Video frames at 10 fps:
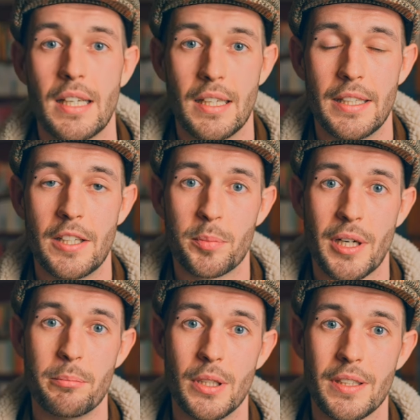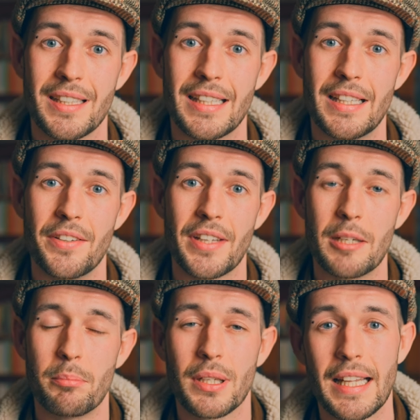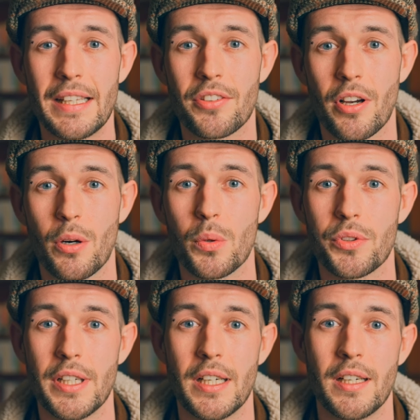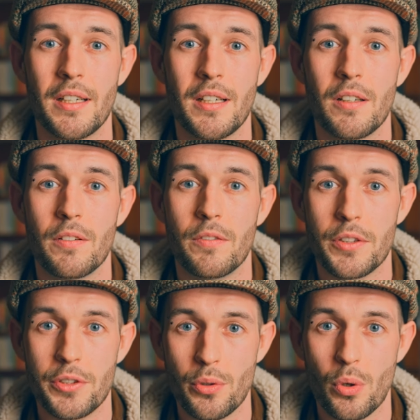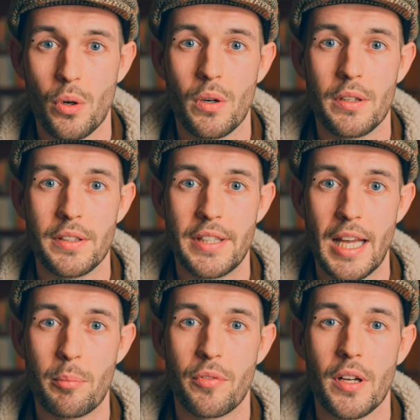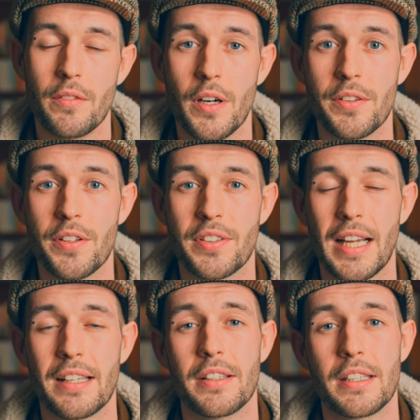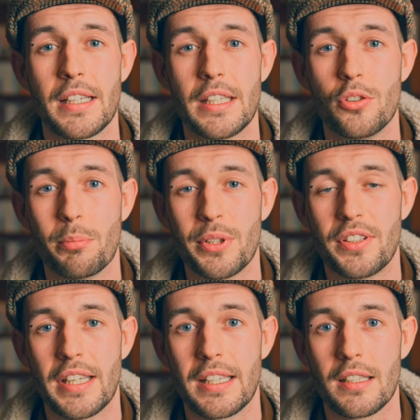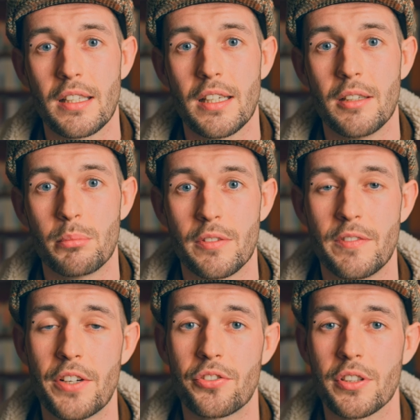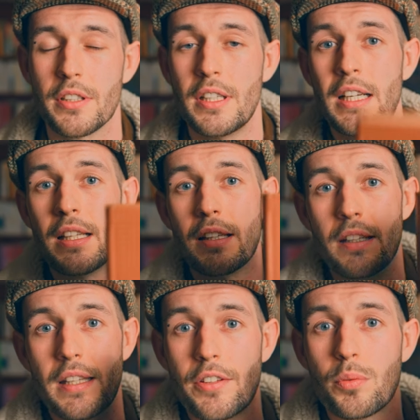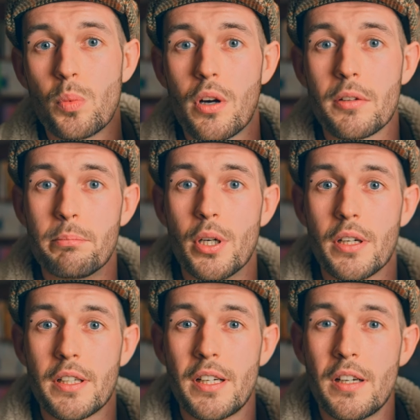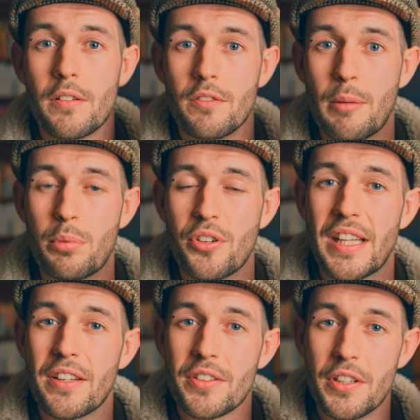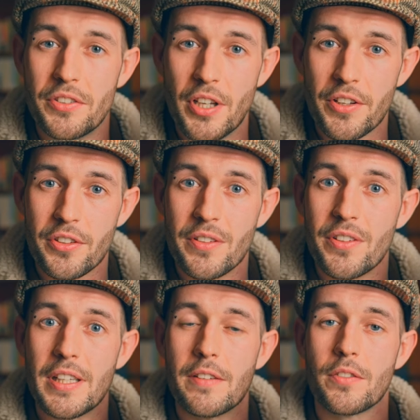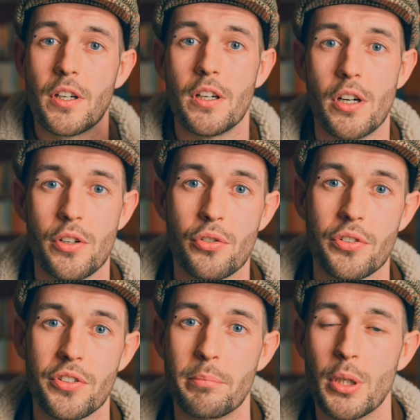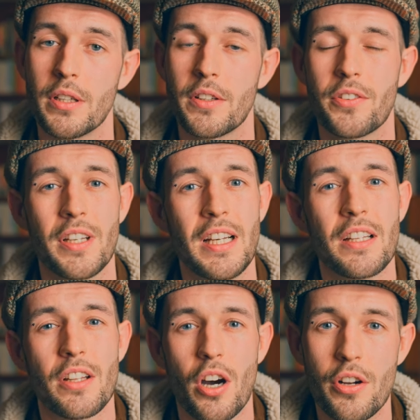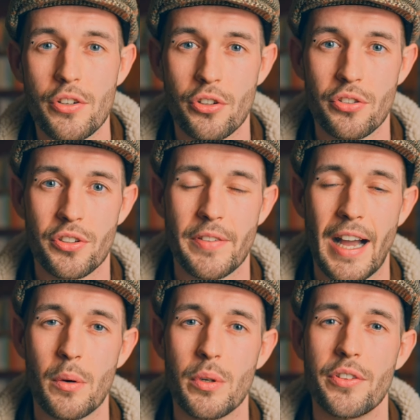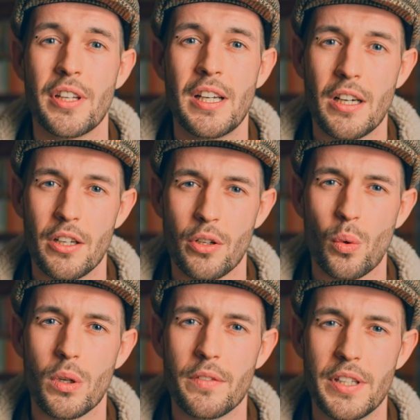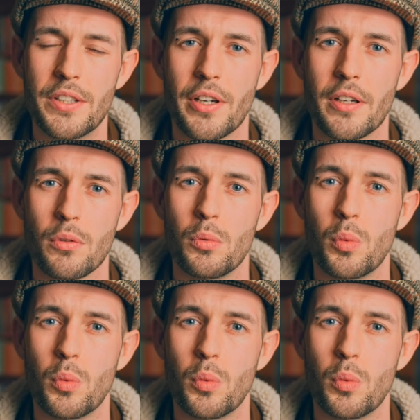And this brown book is a placeholder for your depth of understanding in your particular profession. This one book represents the dozens, if not hundreds, of books, the hundreds of hours, and all of the internal